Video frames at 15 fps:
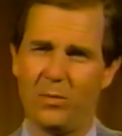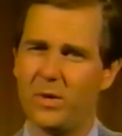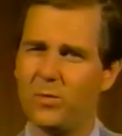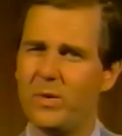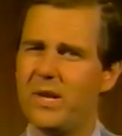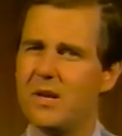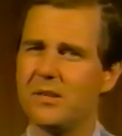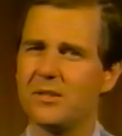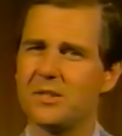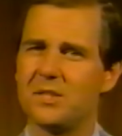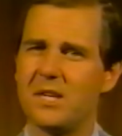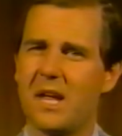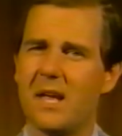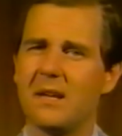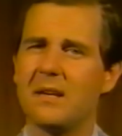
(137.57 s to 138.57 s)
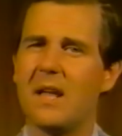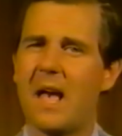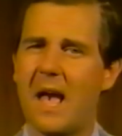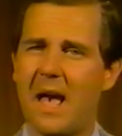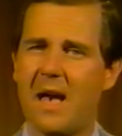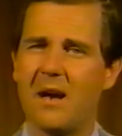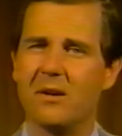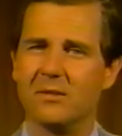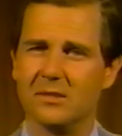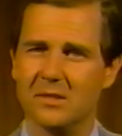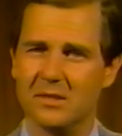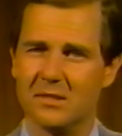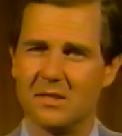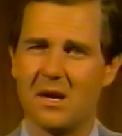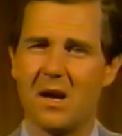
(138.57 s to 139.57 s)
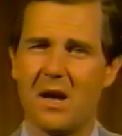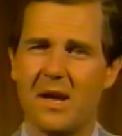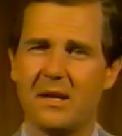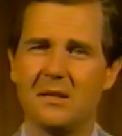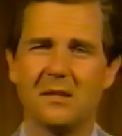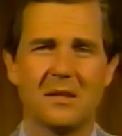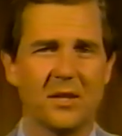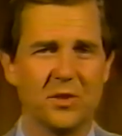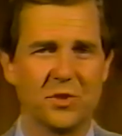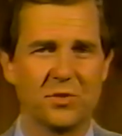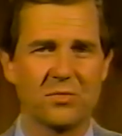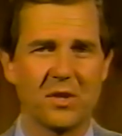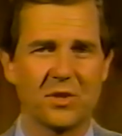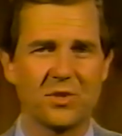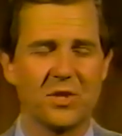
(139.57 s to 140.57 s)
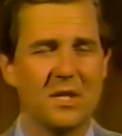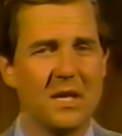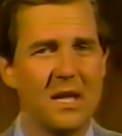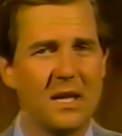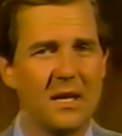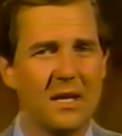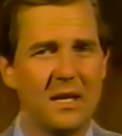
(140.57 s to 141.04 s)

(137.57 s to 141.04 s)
When we understand how design, construction,